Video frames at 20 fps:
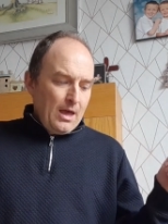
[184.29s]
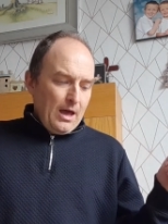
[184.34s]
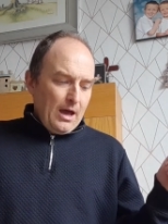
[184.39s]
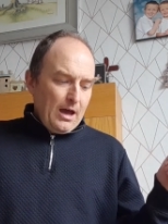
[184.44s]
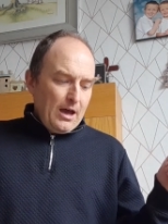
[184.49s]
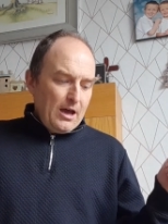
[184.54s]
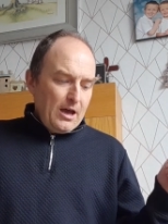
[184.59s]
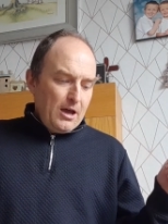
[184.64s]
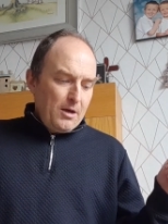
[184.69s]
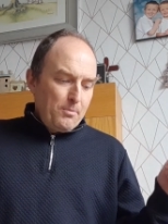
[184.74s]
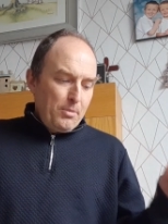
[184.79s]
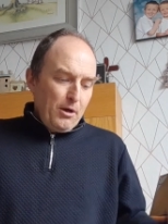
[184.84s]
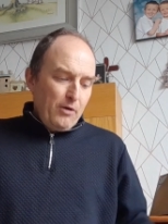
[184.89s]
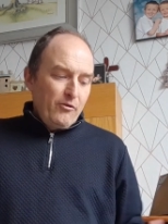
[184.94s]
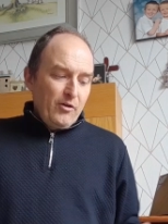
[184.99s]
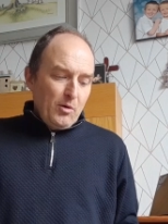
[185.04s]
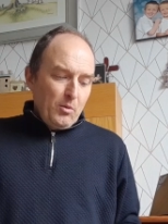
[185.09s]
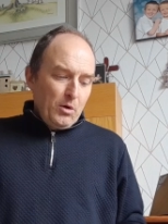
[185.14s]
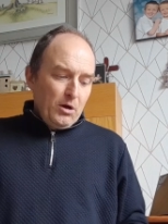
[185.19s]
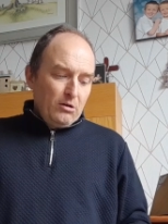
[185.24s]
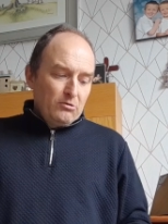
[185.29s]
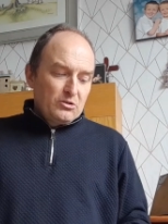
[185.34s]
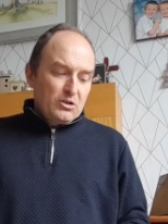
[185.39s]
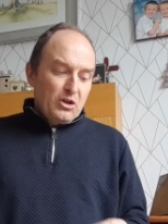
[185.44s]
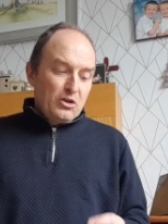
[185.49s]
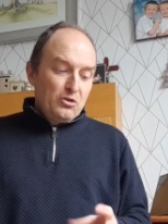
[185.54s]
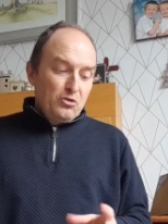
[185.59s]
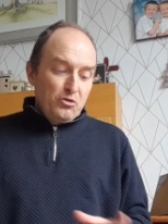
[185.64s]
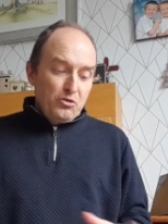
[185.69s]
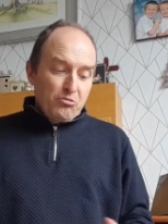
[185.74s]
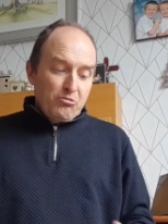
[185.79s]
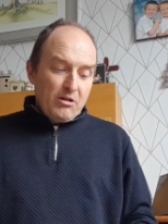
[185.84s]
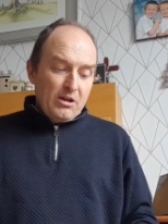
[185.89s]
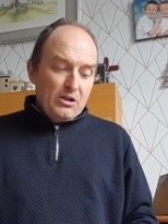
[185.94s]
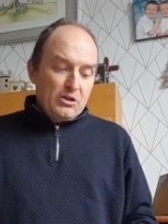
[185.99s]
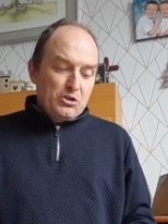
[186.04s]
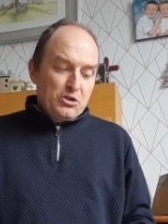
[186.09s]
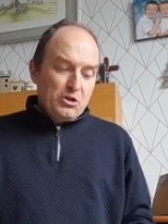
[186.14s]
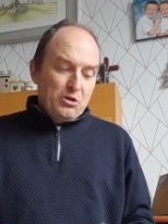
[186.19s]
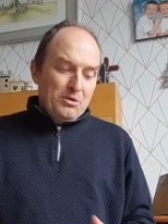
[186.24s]
Uh, Perfect World, another
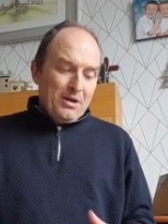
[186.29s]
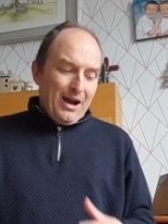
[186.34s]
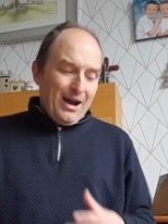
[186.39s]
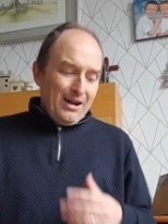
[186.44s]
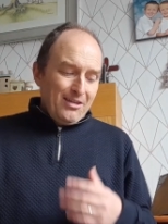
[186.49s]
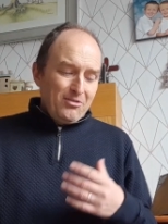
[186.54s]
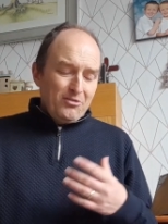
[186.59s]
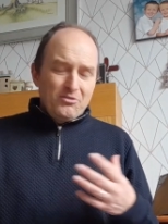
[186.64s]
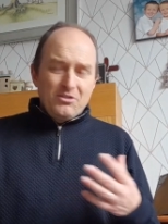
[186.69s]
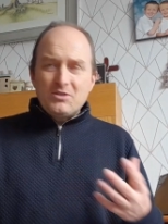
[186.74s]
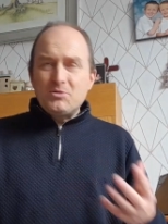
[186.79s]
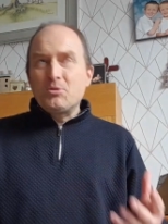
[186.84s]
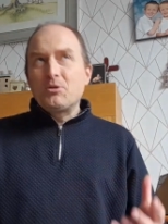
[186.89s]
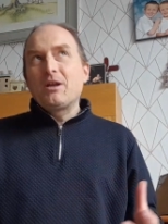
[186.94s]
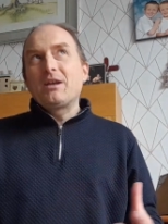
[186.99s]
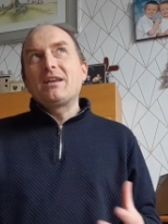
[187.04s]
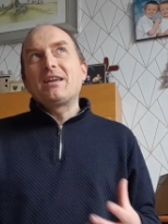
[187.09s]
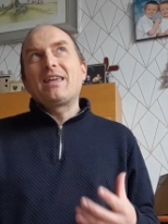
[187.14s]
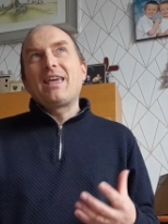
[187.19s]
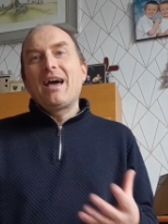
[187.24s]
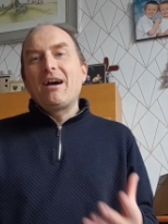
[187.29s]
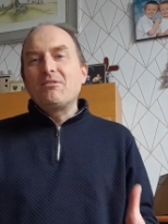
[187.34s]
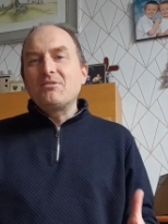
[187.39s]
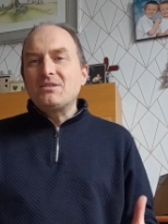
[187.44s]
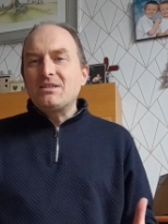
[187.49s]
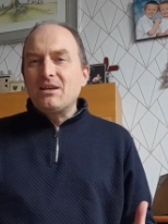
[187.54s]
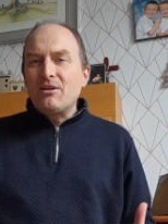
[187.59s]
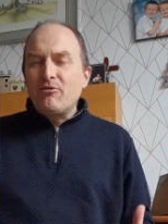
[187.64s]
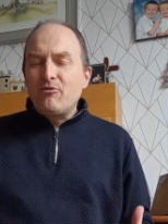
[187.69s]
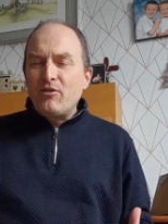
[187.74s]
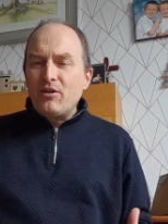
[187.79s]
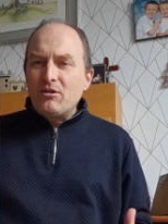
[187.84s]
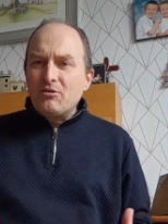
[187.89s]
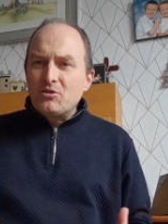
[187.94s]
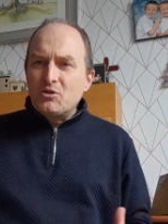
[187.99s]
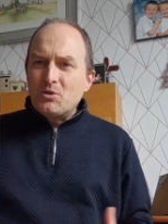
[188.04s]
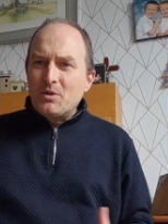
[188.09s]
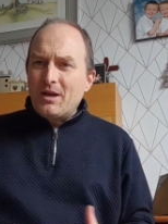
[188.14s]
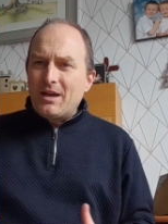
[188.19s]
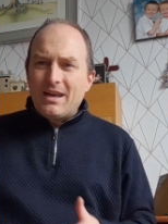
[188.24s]
great tune. I thought this one had a Celtic feel
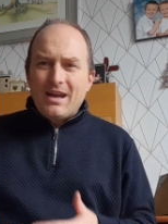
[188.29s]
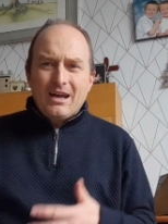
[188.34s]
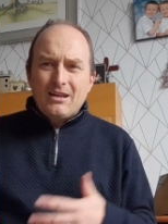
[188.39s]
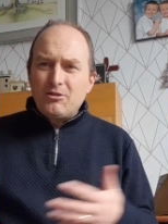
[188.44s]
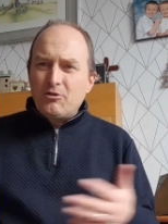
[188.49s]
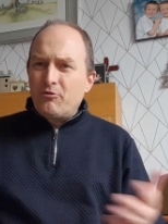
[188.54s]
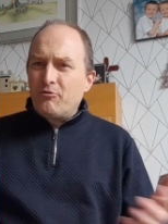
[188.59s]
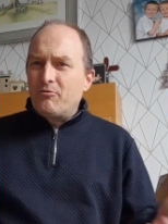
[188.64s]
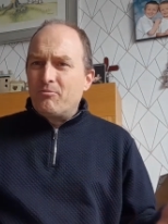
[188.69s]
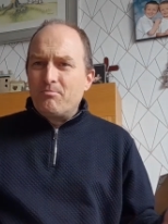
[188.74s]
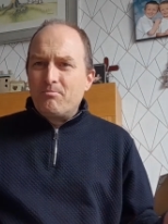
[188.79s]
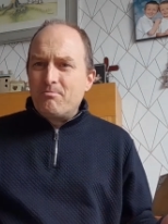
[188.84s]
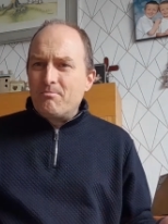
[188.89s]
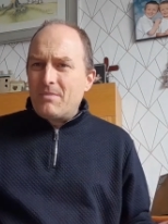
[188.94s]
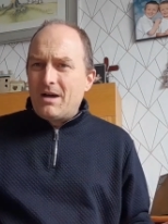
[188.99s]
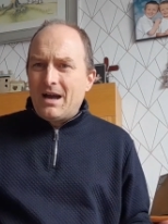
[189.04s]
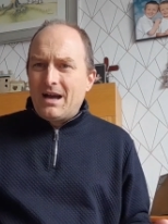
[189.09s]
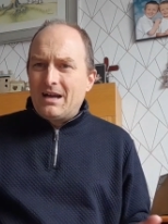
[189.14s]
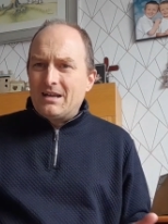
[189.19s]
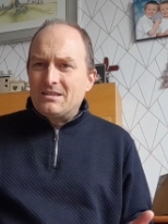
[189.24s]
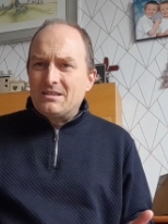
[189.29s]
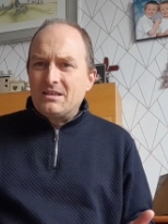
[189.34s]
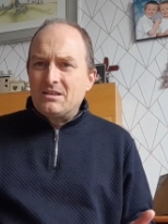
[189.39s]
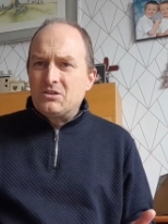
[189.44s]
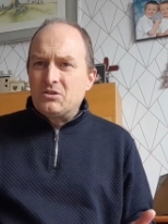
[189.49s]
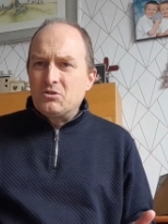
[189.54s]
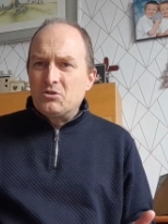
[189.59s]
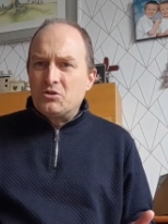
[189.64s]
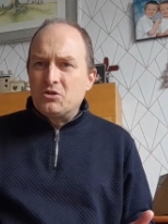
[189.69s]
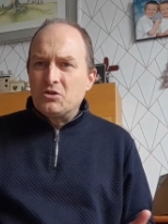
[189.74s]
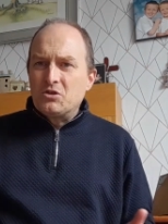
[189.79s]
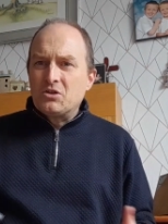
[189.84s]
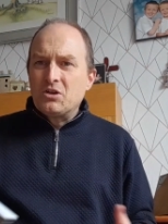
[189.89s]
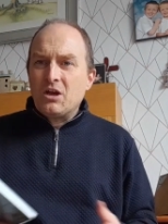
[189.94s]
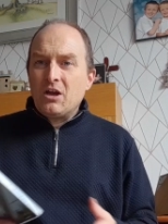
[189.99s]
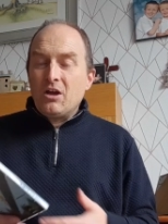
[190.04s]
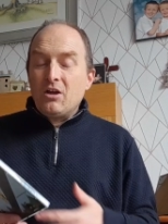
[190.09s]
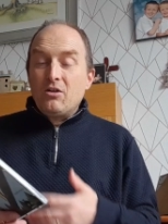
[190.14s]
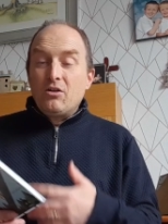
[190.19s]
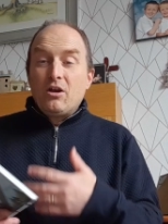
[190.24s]
to it, and I love artists such as
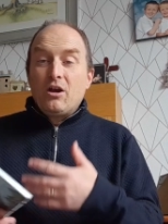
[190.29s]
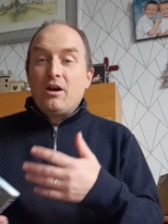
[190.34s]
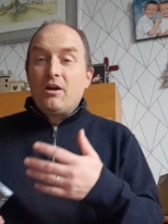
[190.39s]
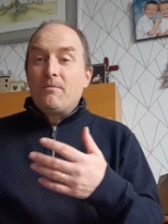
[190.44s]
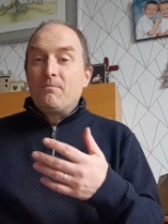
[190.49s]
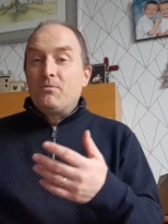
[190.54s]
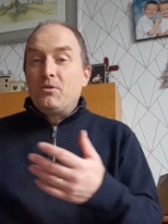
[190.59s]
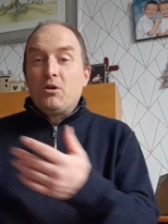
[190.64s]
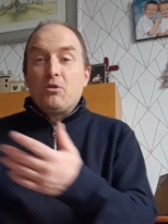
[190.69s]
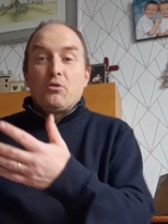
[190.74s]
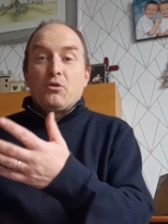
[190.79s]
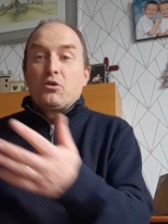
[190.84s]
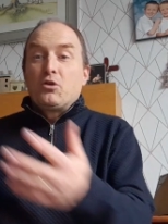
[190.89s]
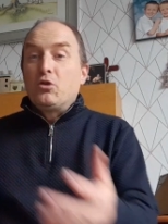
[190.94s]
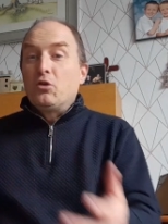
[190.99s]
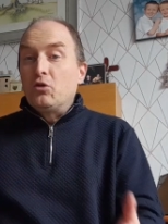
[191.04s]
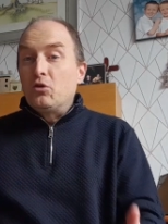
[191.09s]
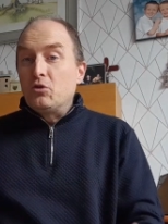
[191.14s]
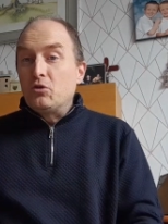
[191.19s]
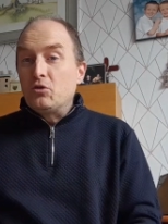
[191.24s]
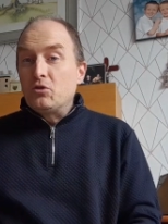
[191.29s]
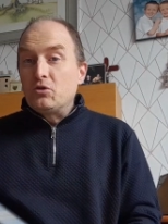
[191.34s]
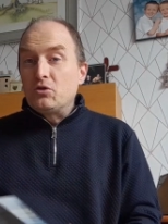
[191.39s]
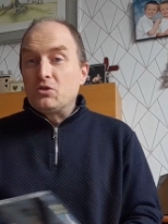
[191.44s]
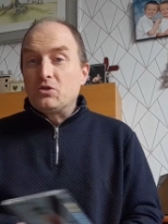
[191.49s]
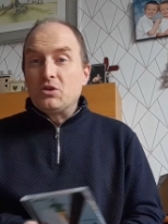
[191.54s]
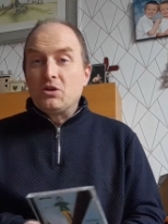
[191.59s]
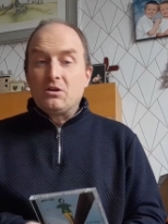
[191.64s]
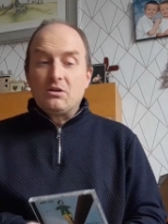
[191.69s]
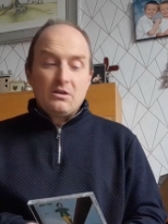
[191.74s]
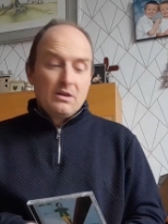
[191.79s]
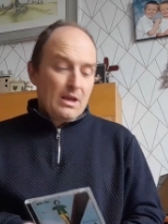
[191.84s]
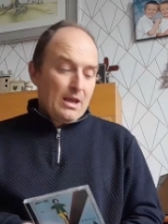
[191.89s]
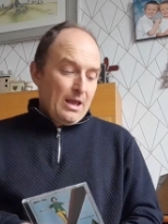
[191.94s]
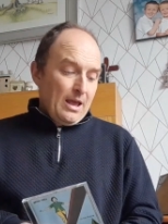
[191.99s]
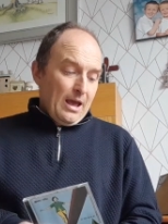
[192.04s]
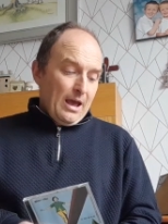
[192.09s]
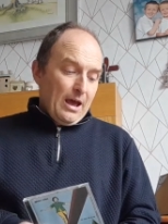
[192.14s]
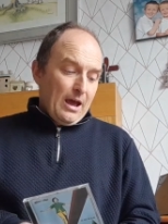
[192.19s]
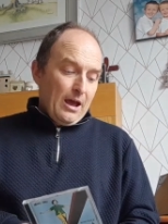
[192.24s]
um, you know the Corrs and
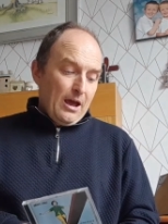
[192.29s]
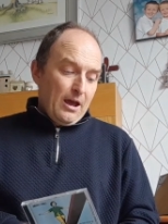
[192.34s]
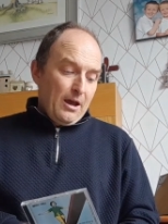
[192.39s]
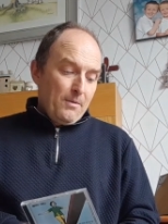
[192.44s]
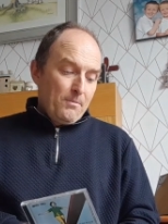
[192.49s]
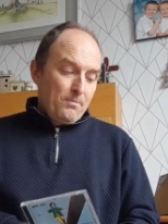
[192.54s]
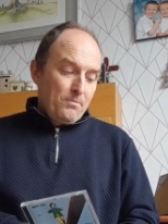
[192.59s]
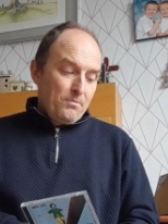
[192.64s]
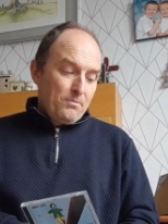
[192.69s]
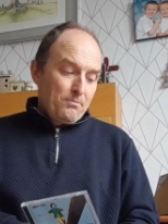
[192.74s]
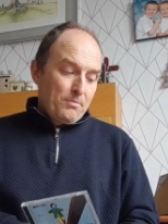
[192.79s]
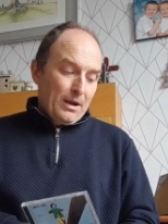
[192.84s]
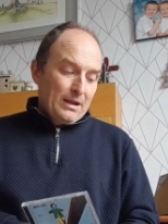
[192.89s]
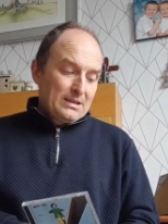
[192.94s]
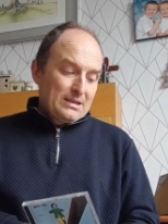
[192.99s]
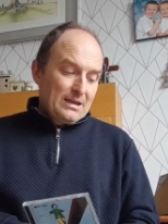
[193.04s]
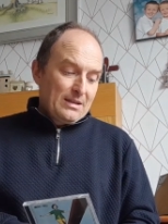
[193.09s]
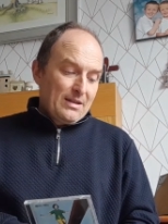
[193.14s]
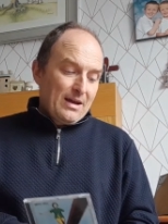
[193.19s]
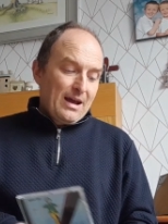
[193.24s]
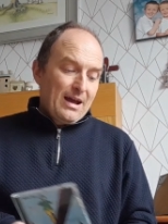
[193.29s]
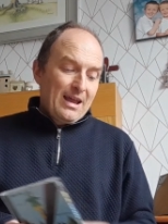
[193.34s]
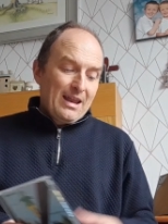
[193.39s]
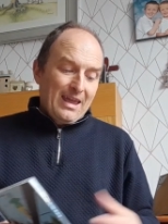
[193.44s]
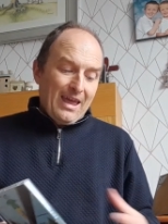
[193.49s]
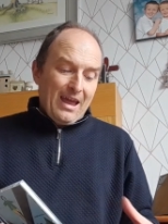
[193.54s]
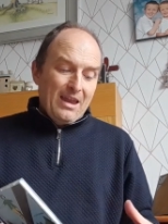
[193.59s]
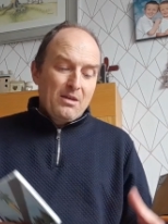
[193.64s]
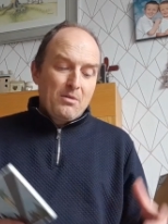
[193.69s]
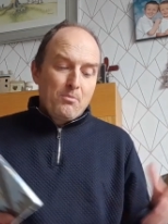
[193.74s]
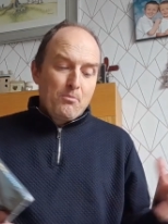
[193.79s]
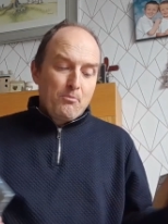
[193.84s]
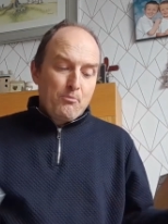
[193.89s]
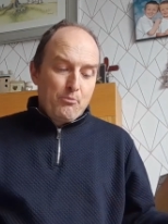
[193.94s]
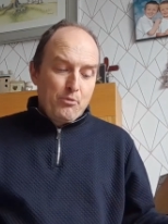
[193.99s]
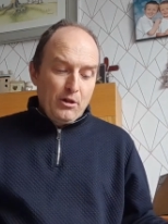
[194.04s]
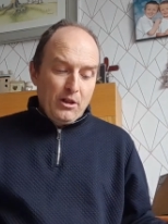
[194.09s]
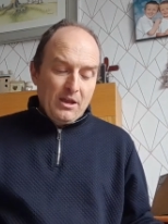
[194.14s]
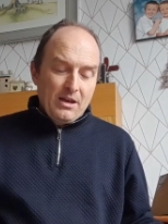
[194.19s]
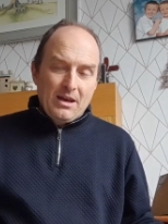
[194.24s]
um, bands like that. Again,
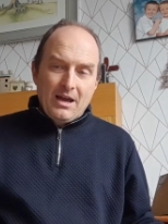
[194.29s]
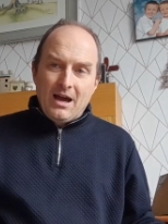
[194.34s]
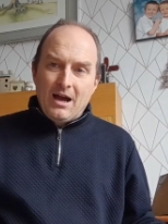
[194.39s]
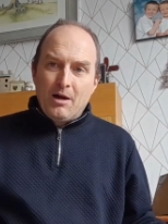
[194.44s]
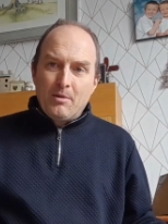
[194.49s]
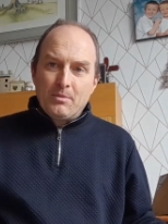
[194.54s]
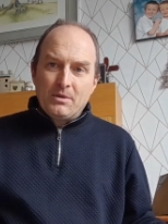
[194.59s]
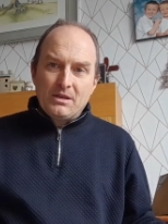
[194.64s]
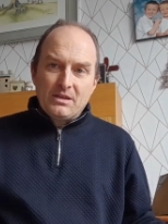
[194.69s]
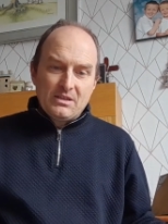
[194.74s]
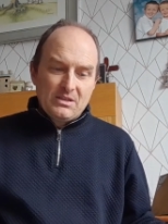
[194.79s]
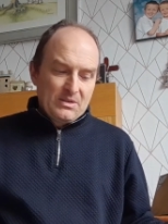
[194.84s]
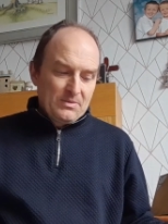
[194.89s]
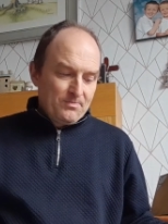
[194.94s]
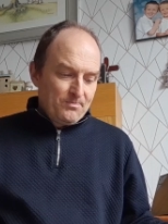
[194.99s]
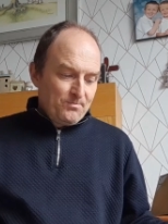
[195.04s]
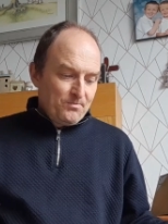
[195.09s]
brilliant harmonies.